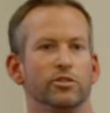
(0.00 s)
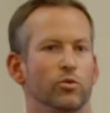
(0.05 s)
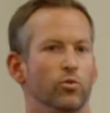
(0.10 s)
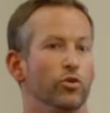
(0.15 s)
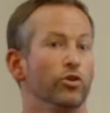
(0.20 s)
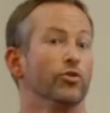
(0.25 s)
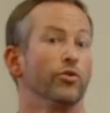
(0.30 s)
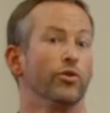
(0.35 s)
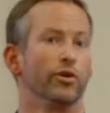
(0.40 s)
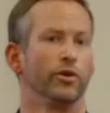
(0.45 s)
a
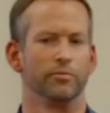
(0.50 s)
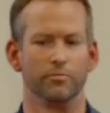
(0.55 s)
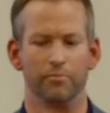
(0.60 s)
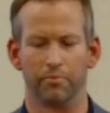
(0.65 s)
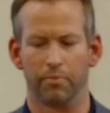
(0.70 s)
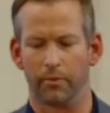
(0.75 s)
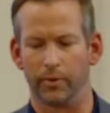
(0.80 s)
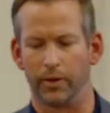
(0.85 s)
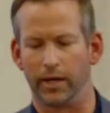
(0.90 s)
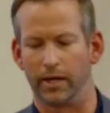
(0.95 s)
work order,
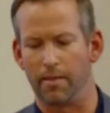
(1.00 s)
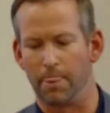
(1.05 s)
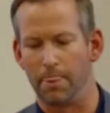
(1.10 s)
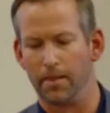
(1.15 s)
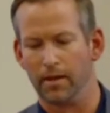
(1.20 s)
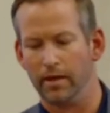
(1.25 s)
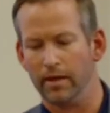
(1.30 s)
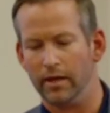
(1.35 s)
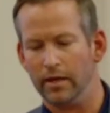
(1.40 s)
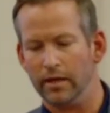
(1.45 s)
right?
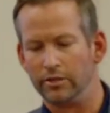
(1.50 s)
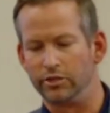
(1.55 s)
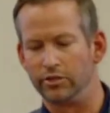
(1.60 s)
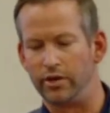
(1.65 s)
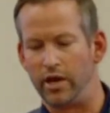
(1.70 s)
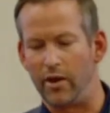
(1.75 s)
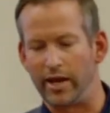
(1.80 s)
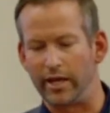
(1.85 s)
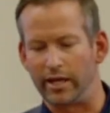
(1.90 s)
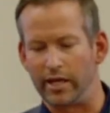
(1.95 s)
So
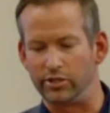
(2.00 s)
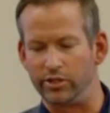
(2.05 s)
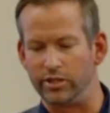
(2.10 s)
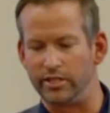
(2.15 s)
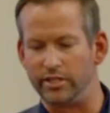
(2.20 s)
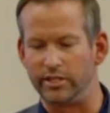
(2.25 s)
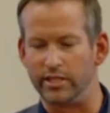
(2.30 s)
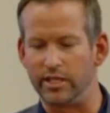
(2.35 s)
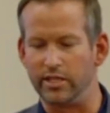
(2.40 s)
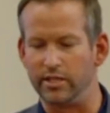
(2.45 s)
now I can actually
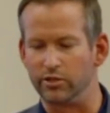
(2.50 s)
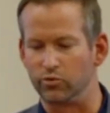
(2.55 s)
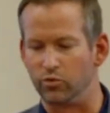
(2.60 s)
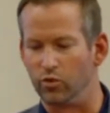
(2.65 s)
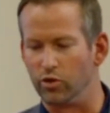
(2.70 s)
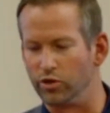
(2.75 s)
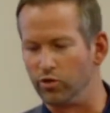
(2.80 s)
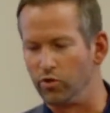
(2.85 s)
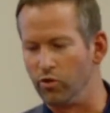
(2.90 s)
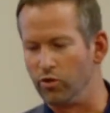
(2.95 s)
see this
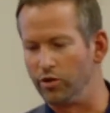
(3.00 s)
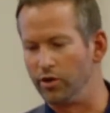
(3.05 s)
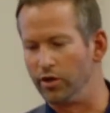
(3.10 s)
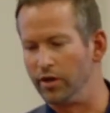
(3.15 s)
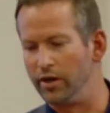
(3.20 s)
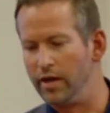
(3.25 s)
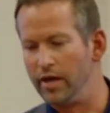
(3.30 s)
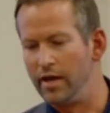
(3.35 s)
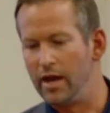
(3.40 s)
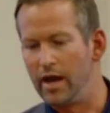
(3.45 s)
work order.
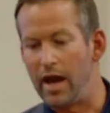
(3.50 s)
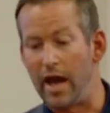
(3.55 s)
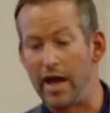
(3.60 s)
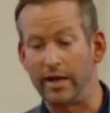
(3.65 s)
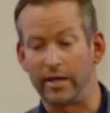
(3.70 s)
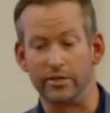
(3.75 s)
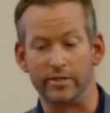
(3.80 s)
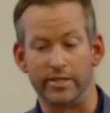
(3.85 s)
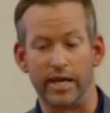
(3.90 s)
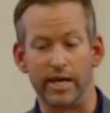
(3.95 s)
I
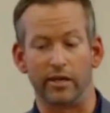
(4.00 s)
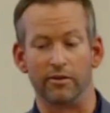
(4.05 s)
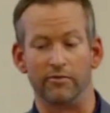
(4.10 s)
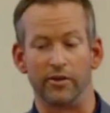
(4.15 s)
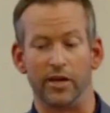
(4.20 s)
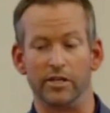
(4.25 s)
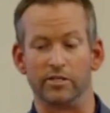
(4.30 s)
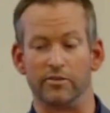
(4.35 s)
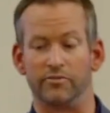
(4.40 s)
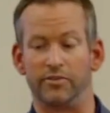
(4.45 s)
can take
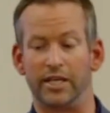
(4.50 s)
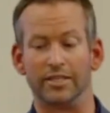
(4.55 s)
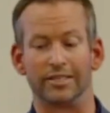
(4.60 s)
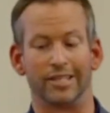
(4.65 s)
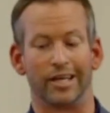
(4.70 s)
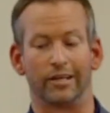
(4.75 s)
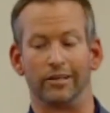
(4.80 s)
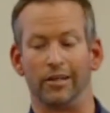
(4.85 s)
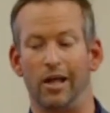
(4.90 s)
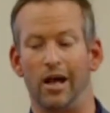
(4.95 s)
advantage of things
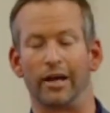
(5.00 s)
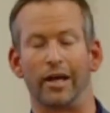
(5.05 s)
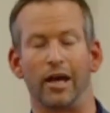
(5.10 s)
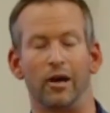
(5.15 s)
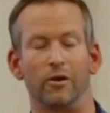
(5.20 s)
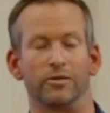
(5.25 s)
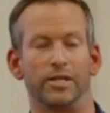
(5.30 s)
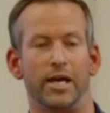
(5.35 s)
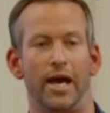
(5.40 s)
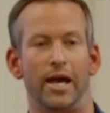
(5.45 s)
like
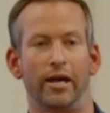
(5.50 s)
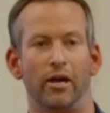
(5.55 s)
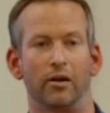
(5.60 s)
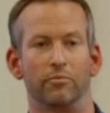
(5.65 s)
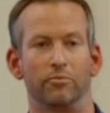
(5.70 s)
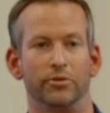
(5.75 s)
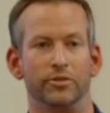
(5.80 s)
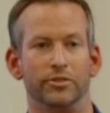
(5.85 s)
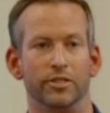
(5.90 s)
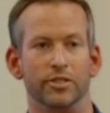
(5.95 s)
lockout, tagout
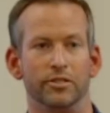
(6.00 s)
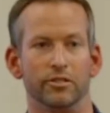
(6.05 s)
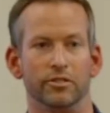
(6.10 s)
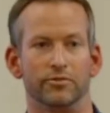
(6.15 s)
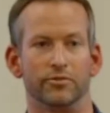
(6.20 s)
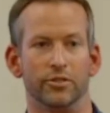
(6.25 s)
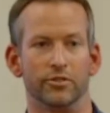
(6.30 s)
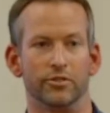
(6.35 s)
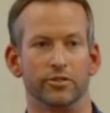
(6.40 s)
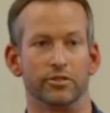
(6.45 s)
procedures
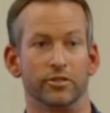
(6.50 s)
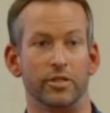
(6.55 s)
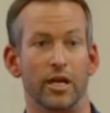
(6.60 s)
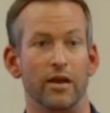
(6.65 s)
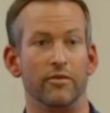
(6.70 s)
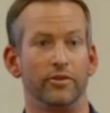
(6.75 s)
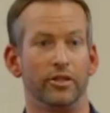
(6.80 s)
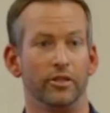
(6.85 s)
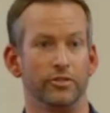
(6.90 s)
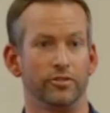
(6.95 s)
for your
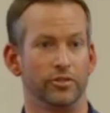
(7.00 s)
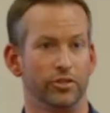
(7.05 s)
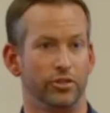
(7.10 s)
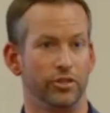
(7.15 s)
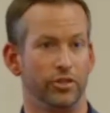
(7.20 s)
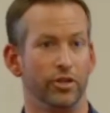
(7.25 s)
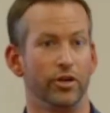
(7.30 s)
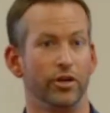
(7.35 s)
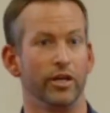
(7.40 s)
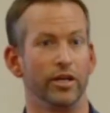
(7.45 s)
safety and
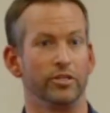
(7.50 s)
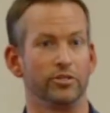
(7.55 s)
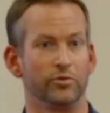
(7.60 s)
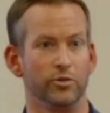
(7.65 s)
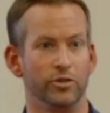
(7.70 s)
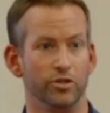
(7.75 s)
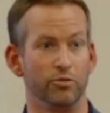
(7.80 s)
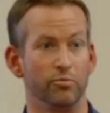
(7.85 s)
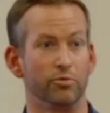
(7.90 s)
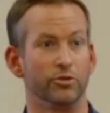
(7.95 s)
security. So we
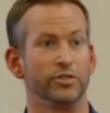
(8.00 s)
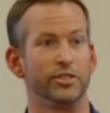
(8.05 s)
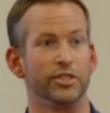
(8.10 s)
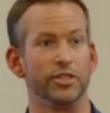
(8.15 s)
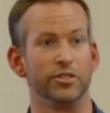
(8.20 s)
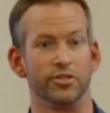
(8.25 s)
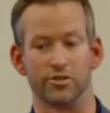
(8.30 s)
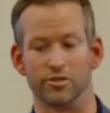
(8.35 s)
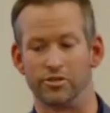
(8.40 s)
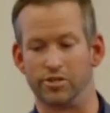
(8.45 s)
do
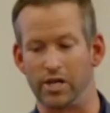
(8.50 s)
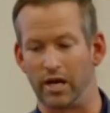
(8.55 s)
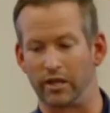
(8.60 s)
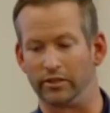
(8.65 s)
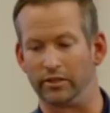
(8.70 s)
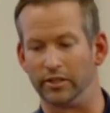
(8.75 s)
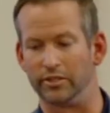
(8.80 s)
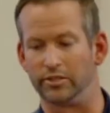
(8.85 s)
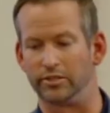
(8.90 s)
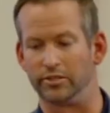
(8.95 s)
procedure
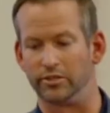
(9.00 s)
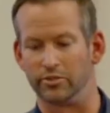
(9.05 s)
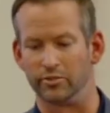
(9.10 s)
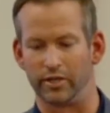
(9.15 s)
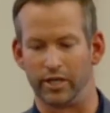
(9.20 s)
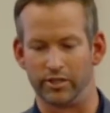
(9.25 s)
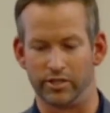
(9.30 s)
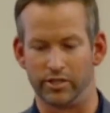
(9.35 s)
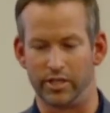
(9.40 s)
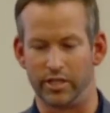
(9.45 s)
checklists. So this one
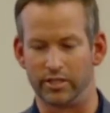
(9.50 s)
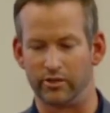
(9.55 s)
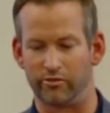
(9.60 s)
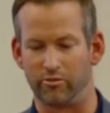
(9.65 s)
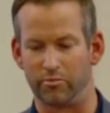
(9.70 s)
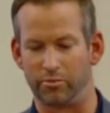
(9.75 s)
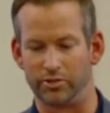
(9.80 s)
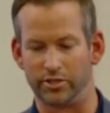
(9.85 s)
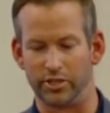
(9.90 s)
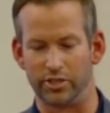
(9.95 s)
actually does have a
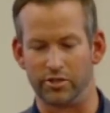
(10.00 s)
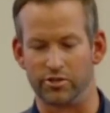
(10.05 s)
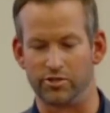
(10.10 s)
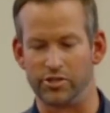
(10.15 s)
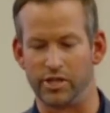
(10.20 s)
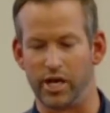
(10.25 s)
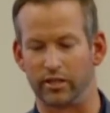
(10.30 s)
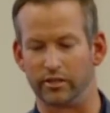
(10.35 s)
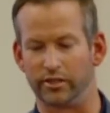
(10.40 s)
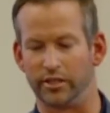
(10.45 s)
procedure
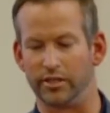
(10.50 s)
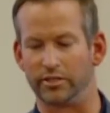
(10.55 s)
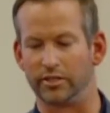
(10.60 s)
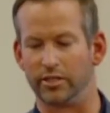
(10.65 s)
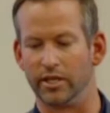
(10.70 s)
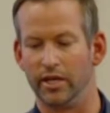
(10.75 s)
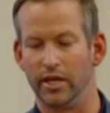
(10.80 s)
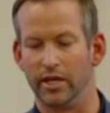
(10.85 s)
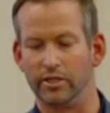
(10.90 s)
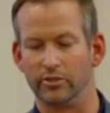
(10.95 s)
checklist.
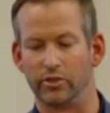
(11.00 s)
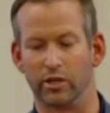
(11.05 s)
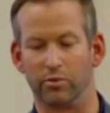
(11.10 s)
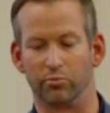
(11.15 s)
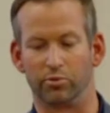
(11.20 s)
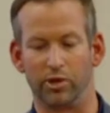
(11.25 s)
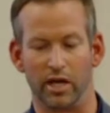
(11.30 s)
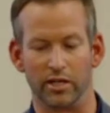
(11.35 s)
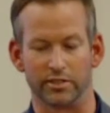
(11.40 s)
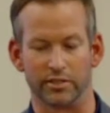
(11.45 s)
So I can
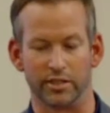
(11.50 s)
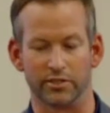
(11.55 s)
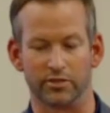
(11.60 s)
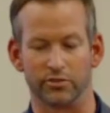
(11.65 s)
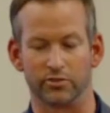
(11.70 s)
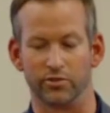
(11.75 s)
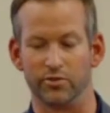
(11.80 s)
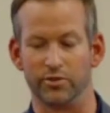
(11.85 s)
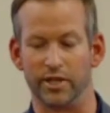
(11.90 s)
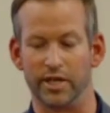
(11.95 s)
process
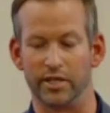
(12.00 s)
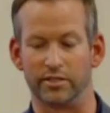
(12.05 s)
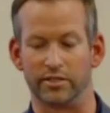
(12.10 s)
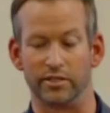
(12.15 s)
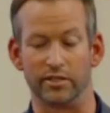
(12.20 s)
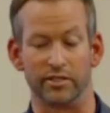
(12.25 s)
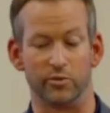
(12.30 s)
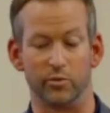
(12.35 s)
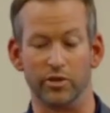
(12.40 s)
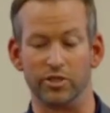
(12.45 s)
through
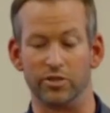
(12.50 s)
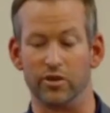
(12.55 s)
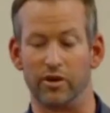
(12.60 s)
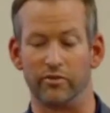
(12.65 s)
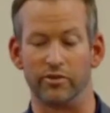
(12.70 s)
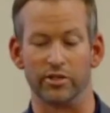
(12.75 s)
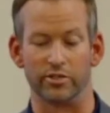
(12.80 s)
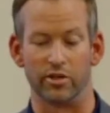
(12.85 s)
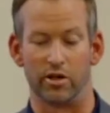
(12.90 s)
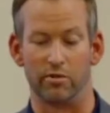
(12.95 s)
this. We do have
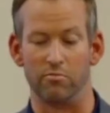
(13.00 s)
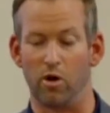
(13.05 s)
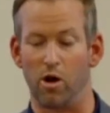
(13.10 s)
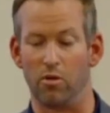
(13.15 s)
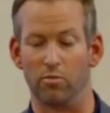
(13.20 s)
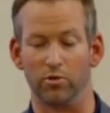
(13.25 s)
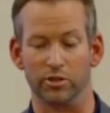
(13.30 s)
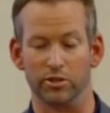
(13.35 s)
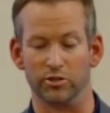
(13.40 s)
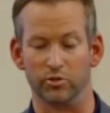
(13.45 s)
this on
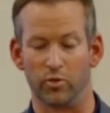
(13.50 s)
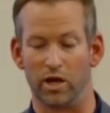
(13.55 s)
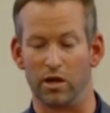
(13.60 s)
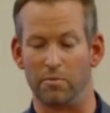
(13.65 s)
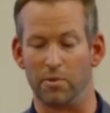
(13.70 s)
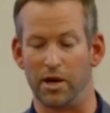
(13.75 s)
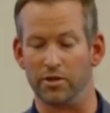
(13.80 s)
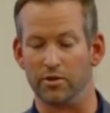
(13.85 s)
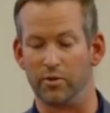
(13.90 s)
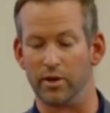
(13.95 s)
mobile as well,
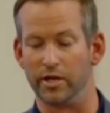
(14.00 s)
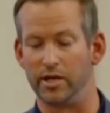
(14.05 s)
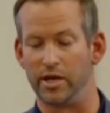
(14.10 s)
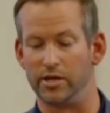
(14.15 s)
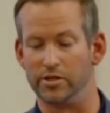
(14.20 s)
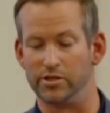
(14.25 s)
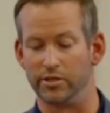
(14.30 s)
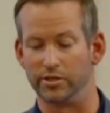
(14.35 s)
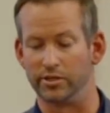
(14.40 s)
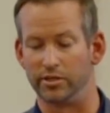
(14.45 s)
by the way,
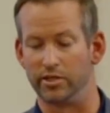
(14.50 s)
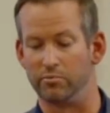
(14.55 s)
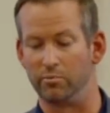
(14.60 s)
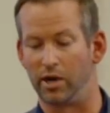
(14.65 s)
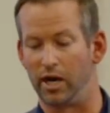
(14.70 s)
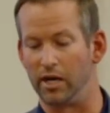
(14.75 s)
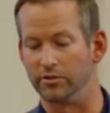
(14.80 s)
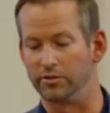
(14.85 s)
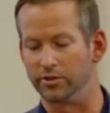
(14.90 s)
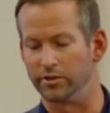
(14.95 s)
not just in the
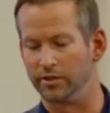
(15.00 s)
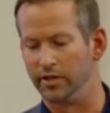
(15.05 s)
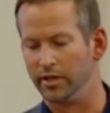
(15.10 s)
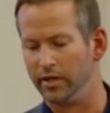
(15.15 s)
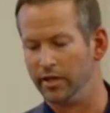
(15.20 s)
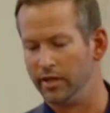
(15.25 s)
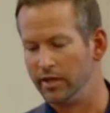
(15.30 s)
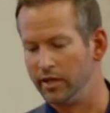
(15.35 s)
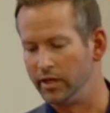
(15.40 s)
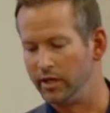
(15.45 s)
browser.
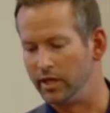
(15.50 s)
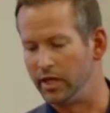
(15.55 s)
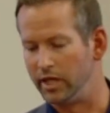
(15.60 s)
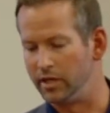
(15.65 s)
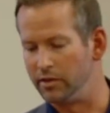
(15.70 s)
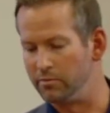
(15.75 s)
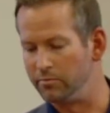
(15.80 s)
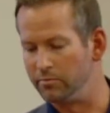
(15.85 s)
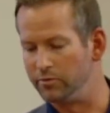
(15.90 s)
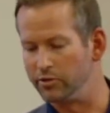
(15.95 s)

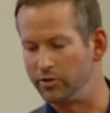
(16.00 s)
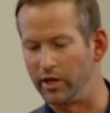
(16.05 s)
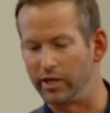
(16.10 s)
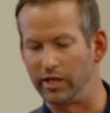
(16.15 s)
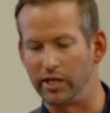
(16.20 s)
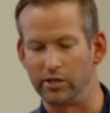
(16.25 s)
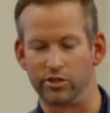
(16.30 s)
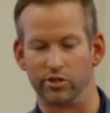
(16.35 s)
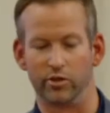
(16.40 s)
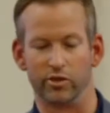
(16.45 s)
So I can
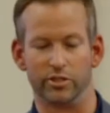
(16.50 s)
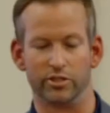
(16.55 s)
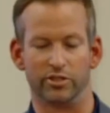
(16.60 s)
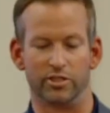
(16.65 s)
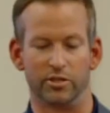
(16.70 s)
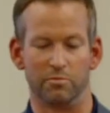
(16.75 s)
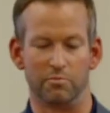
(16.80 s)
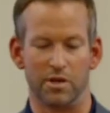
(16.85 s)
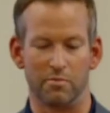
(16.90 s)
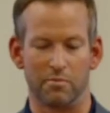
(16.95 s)
actually go ahead and
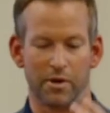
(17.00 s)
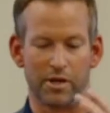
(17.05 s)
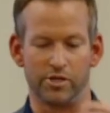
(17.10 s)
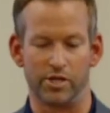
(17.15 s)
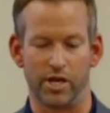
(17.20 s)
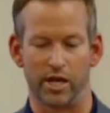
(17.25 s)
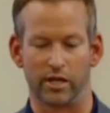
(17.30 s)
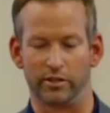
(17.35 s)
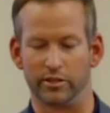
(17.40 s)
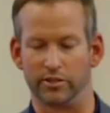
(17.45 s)
submit my
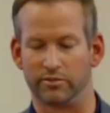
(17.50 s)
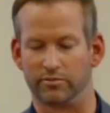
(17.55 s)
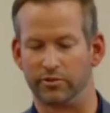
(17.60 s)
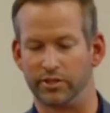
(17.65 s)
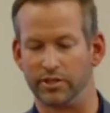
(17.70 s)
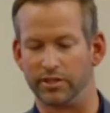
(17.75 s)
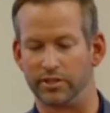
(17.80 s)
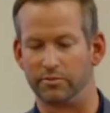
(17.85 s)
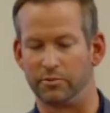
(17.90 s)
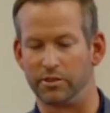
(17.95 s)
checklist for
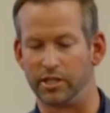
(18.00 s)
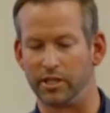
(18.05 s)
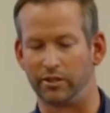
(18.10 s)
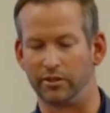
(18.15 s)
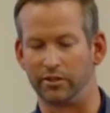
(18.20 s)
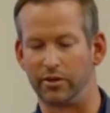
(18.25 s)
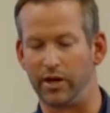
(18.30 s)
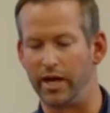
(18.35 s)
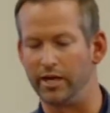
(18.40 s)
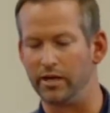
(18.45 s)
this
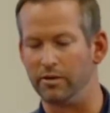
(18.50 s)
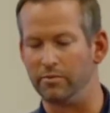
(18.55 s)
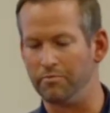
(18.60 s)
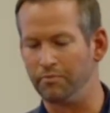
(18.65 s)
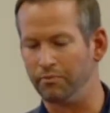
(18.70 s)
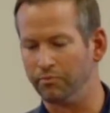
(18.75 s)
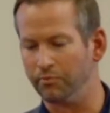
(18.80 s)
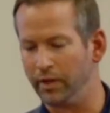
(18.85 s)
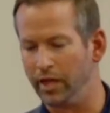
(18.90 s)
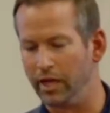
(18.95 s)
particular item
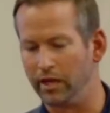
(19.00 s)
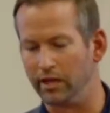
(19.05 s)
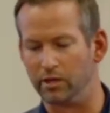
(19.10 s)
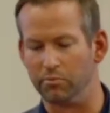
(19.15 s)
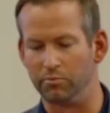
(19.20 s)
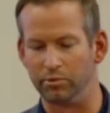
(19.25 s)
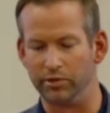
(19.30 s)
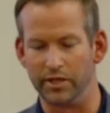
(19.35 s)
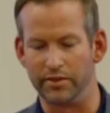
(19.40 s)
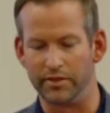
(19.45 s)
and
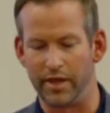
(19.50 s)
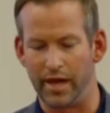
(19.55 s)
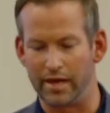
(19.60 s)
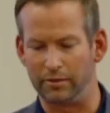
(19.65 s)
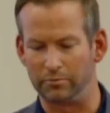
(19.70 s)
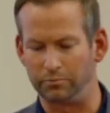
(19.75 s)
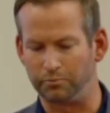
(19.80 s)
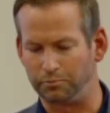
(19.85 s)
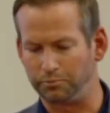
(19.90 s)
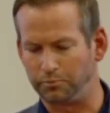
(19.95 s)
complete
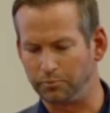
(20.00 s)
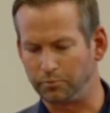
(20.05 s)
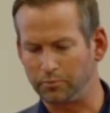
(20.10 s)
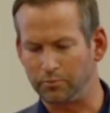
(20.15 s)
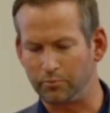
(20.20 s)
that.